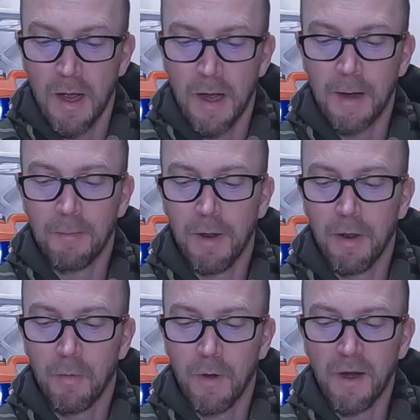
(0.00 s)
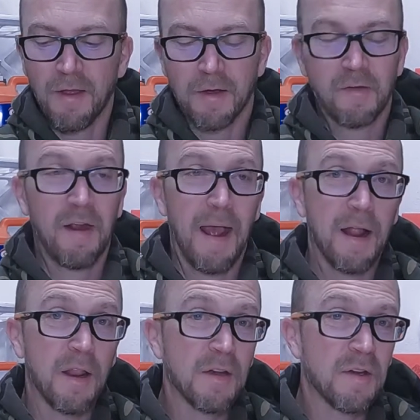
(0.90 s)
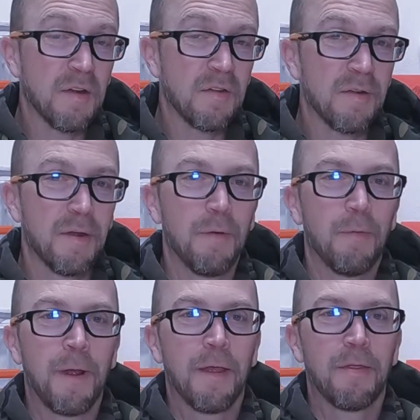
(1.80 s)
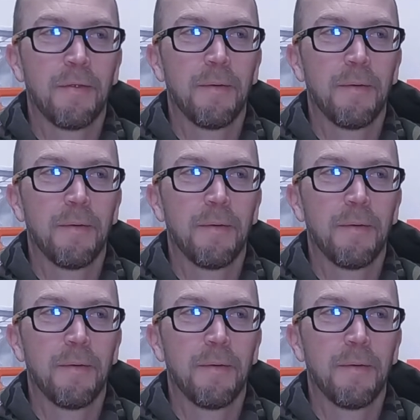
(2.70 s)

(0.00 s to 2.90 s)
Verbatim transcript: Um, one of the challenges with